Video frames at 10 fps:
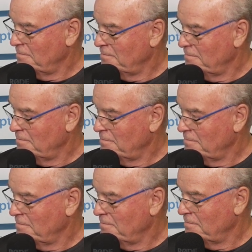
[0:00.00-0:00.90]

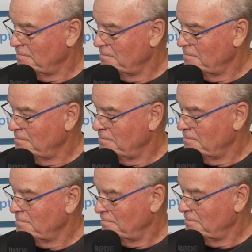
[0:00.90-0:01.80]

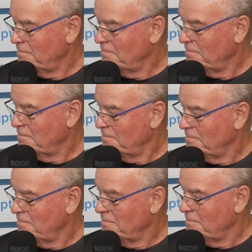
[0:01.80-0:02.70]

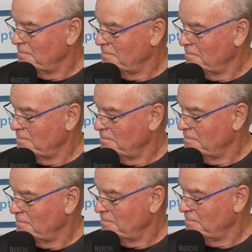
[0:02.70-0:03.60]

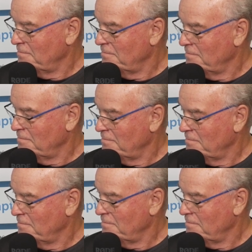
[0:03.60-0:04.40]
(silent)